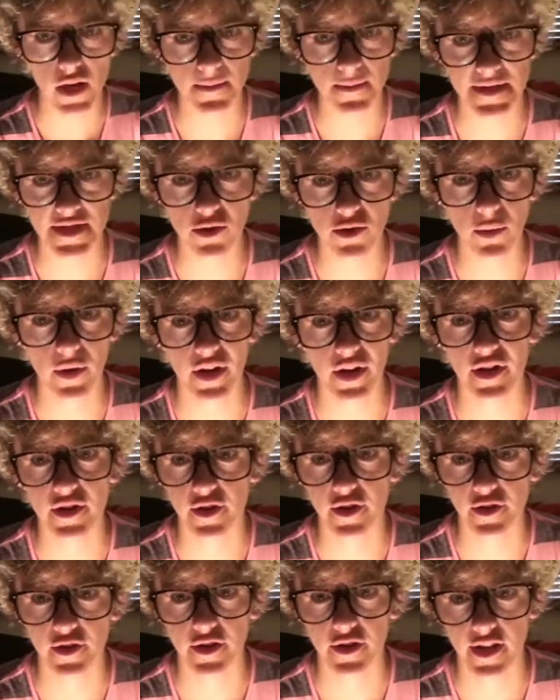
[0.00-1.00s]
I'm still working
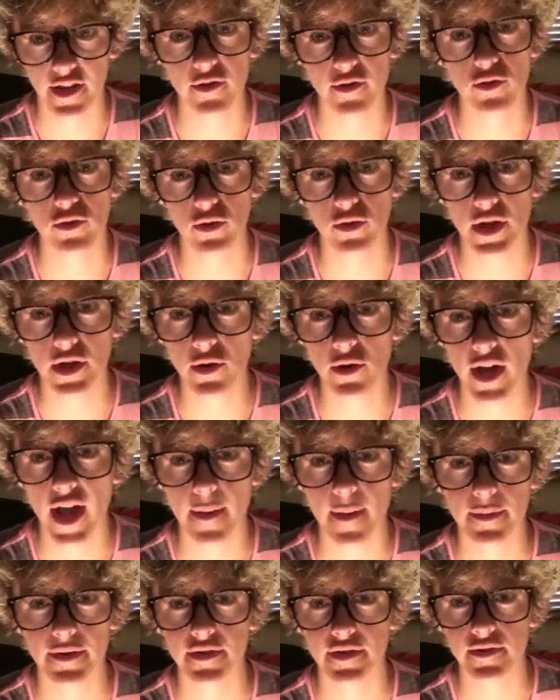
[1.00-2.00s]
on it. It'll it'll
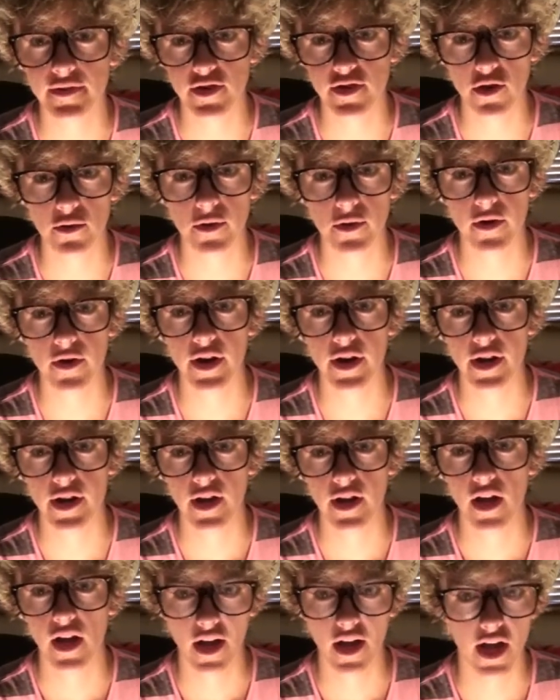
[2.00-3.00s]
happen. Don't worry.
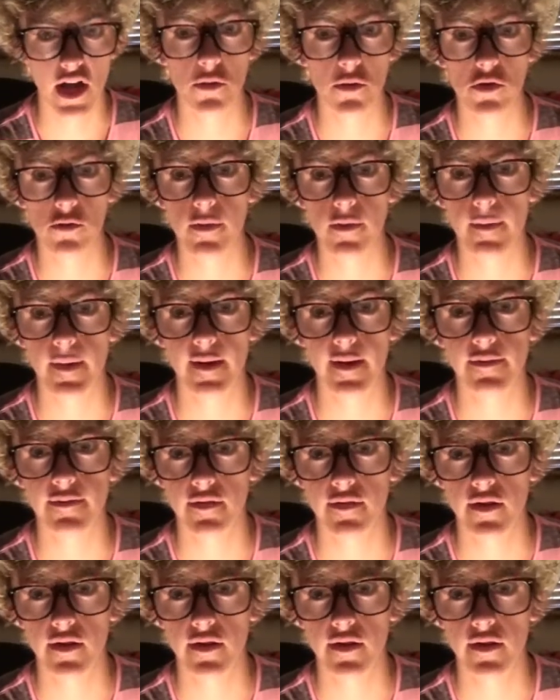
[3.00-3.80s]
I will be buff